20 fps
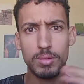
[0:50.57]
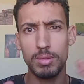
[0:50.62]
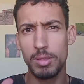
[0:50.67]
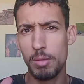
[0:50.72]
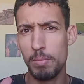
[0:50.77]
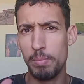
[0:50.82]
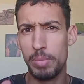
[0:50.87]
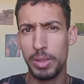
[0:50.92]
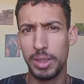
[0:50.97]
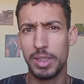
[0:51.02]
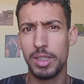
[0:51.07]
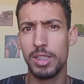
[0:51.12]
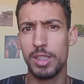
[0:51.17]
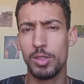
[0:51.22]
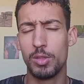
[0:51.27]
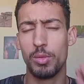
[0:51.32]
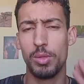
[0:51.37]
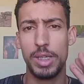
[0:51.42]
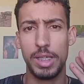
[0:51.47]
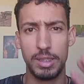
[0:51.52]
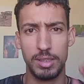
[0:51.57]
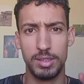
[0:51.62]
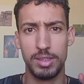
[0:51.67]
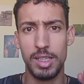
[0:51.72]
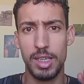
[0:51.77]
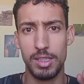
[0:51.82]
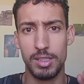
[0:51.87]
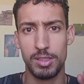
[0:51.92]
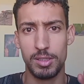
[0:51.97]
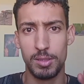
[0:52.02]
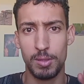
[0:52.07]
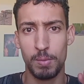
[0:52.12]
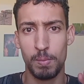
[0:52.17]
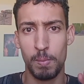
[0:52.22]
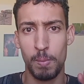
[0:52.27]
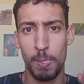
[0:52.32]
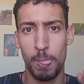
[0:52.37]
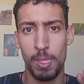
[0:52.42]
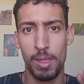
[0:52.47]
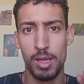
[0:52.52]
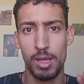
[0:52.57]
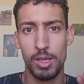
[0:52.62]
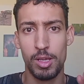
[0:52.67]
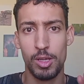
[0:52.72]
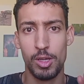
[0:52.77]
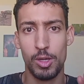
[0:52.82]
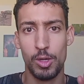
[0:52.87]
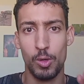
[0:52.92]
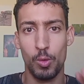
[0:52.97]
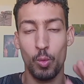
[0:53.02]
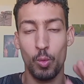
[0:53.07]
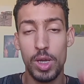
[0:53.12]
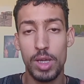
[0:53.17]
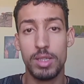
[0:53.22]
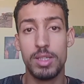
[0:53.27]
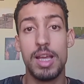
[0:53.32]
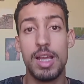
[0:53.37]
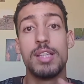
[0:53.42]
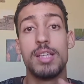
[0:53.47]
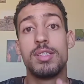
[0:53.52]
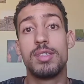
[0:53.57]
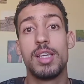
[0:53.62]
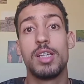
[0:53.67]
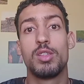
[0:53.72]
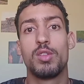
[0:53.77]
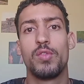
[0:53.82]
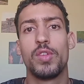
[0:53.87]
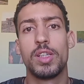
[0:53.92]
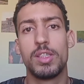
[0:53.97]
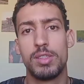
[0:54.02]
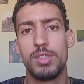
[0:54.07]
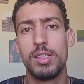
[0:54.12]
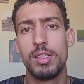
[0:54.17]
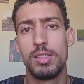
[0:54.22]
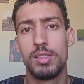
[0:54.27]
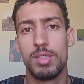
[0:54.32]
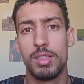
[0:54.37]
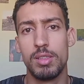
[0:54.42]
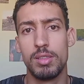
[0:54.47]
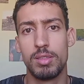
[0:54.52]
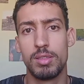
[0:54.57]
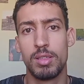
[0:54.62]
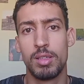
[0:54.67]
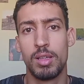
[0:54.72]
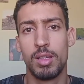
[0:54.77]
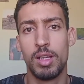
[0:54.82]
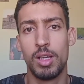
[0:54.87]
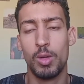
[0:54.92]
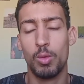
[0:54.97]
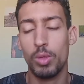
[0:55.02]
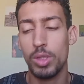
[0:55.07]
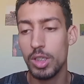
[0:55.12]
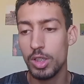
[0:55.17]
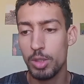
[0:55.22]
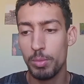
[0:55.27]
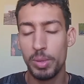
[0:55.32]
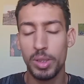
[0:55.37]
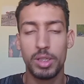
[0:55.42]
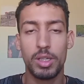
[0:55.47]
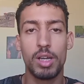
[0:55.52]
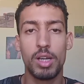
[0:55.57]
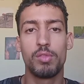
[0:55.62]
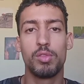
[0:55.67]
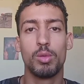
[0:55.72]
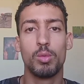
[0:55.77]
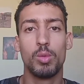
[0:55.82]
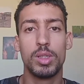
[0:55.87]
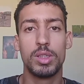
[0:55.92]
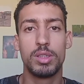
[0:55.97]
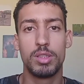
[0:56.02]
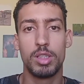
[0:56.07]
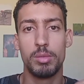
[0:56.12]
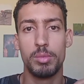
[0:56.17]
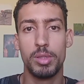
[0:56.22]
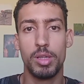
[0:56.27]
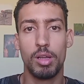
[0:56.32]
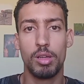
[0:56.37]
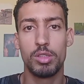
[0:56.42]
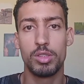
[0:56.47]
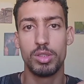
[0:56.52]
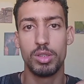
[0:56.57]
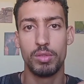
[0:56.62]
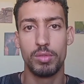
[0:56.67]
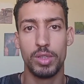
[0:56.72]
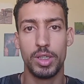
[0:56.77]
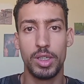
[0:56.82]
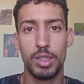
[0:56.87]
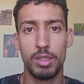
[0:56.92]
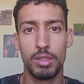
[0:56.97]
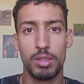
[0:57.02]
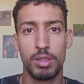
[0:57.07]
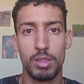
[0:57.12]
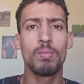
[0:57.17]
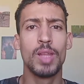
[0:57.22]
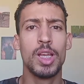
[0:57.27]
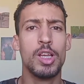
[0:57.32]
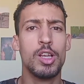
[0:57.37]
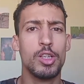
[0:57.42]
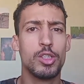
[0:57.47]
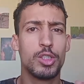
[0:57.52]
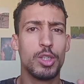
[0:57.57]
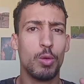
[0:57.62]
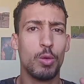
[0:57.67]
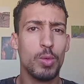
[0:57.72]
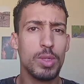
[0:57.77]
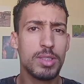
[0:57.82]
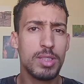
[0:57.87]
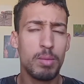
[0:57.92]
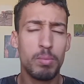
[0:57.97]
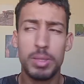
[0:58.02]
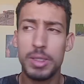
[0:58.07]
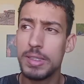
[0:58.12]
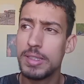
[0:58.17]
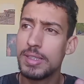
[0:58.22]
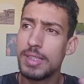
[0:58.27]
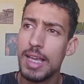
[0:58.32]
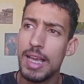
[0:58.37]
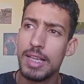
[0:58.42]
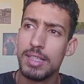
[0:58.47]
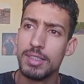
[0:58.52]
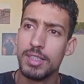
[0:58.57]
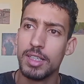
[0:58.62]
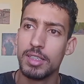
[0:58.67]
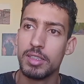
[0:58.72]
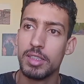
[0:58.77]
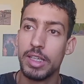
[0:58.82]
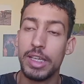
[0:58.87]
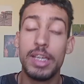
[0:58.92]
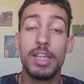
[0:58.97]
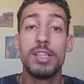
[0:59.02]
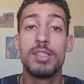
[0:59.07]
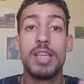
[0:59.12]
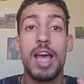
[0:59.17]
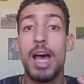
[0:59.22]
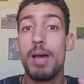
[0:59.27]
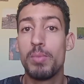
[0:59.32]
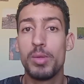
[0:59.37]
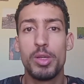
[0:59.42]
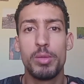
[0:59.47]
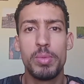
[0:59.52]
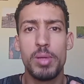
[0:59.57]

beginning to exist with a state of existence. We need to be careful with terminology over here. So when somebody says that he is happy to be